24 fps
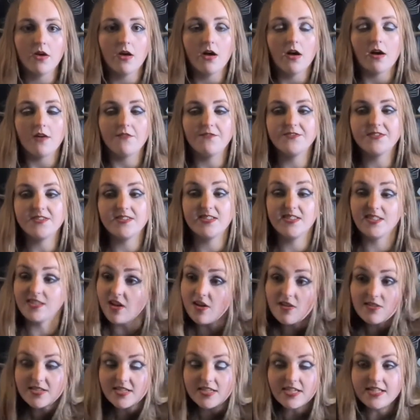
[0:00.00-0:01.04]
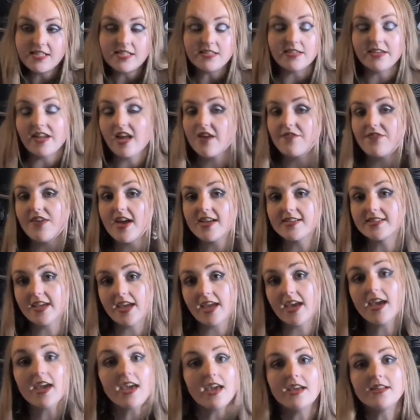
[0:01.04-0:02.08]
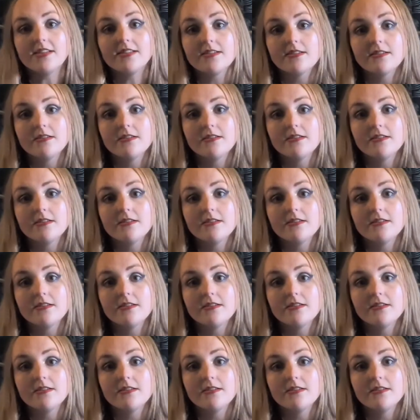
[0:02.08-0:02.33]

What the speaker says: I certainly didn't have it as a kid,